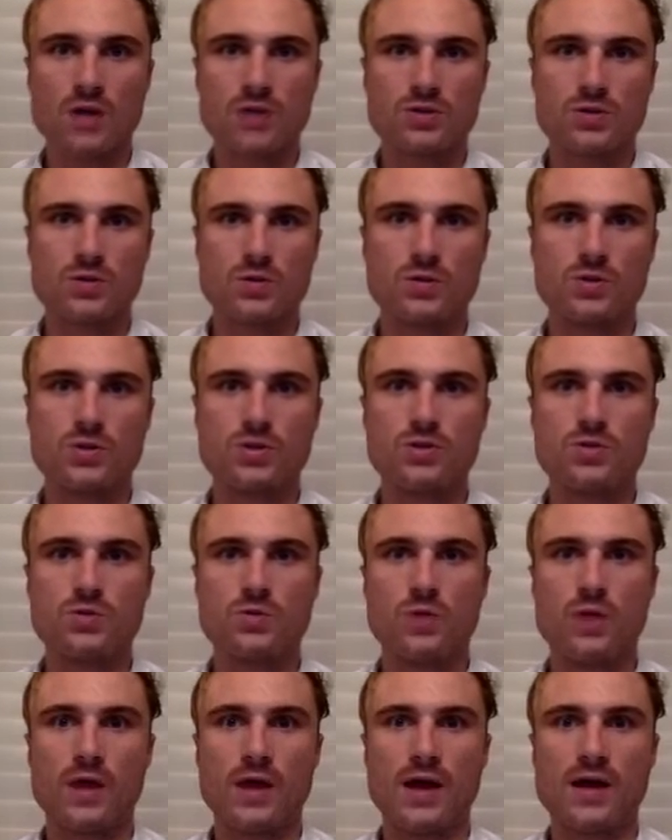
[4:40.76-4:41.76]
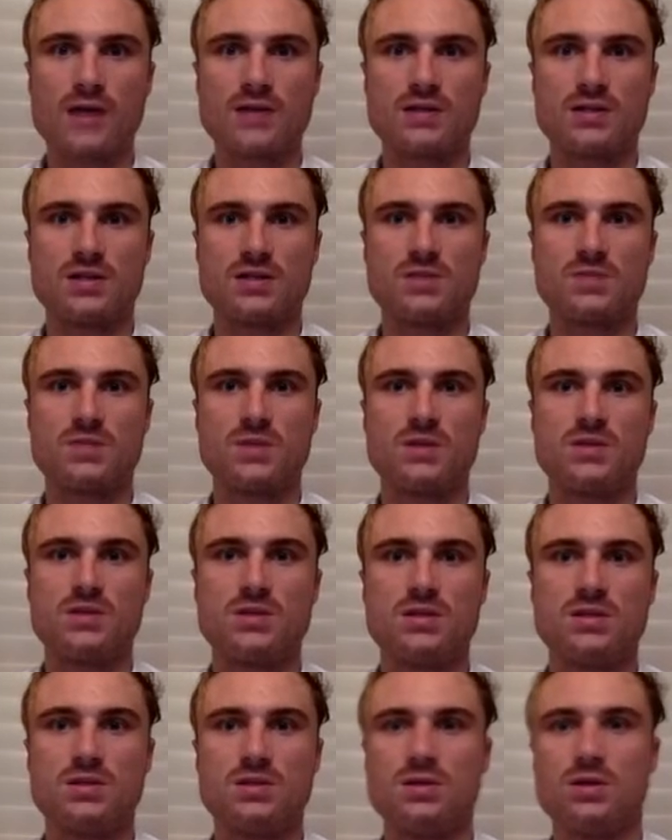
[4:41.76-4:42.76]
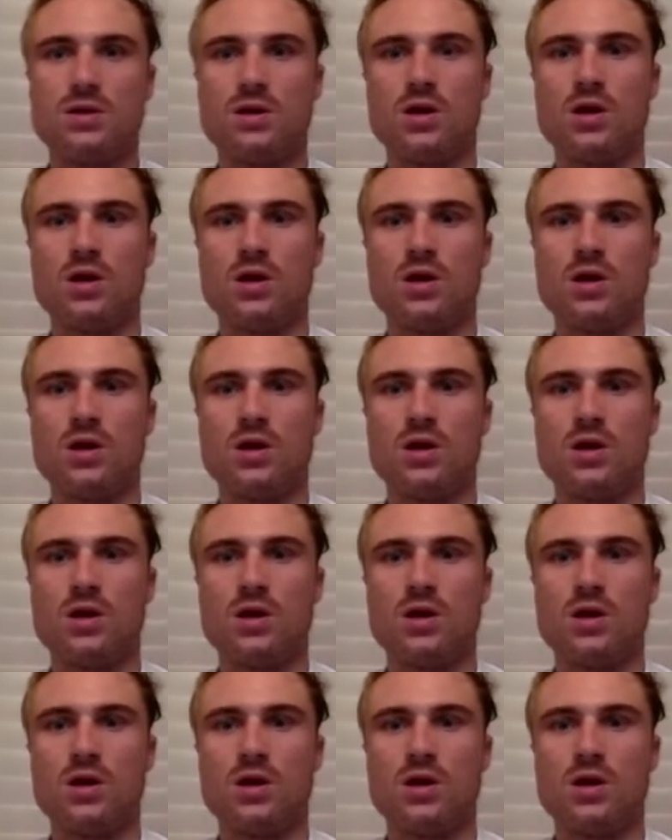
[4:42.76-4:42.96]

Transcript: To reduce warehousing expenses,